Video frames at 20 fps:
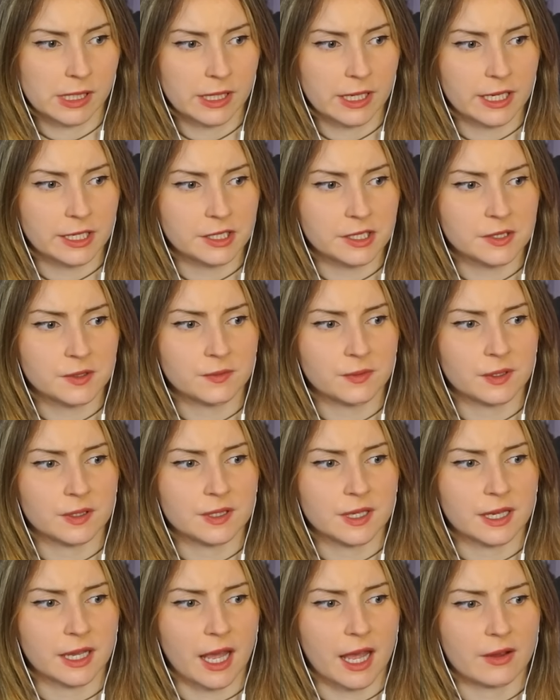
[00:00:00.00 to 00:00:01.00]
It just feels
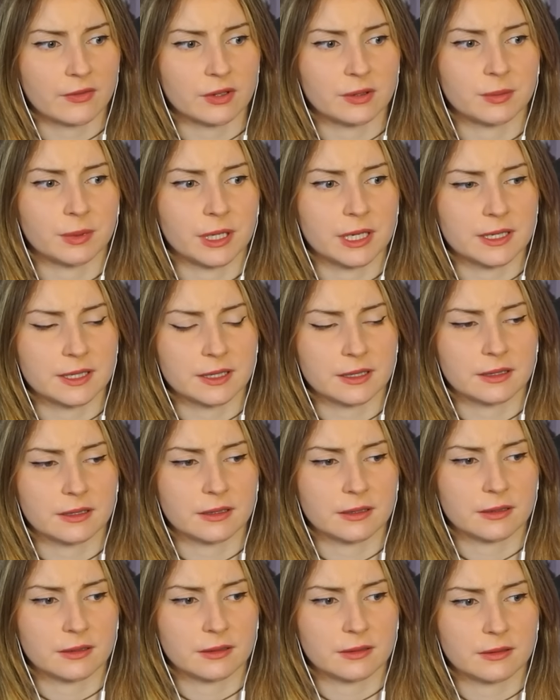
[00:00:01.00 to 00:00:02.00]
like everybody's
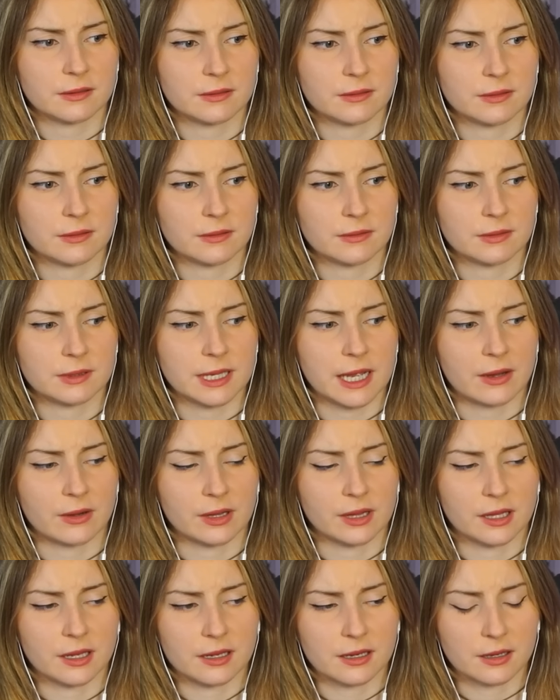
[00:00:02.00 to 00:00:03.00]
down
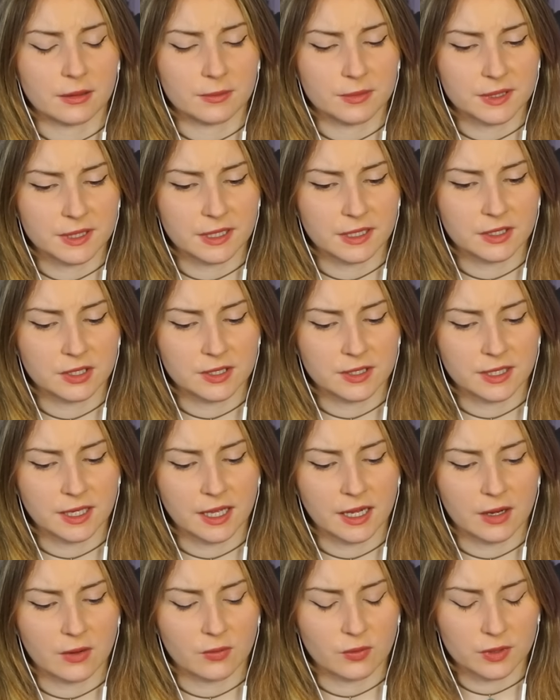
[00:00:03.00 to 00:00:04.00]
in the dumps and it's just
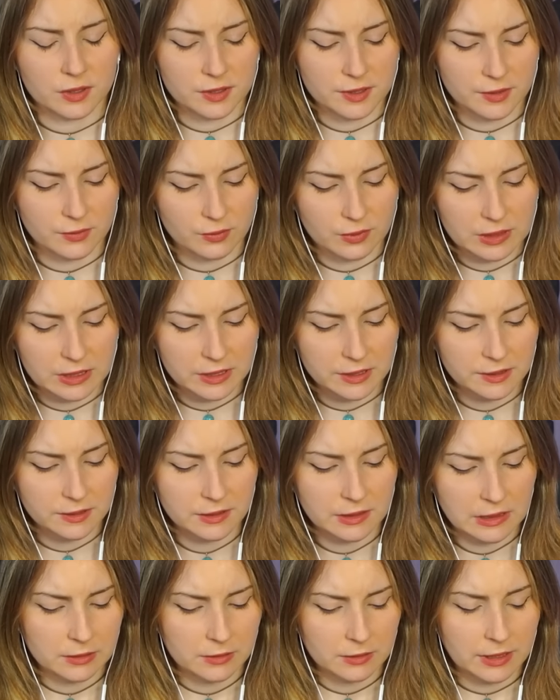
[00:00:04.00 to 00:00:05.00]
getting worse and worse.
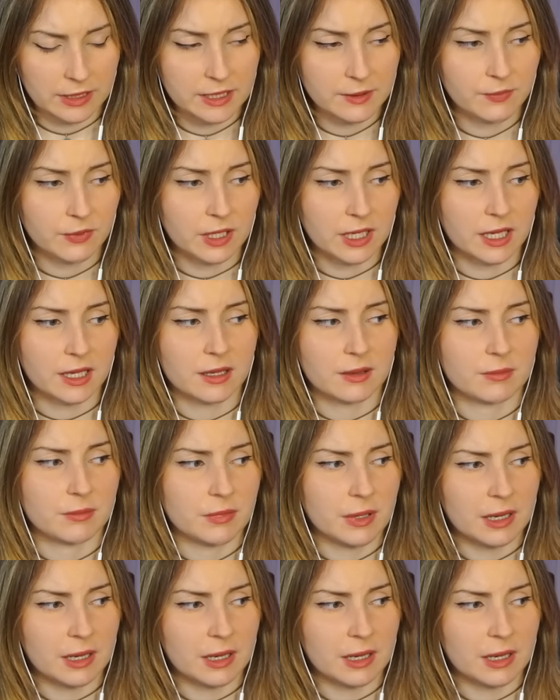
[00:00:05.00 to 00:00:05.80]
Except for Kim.